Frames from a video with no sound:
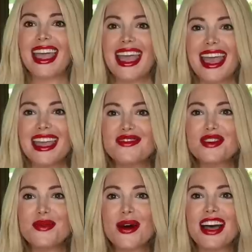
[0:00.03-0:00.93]
Hey
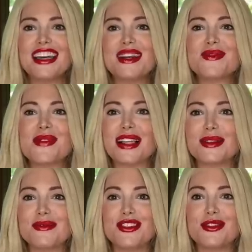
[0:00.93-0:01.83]
everyone,
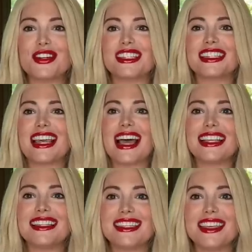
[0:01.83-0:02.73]
welcome to Kristen Kelly
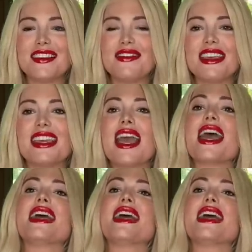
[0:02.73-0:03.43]
TV.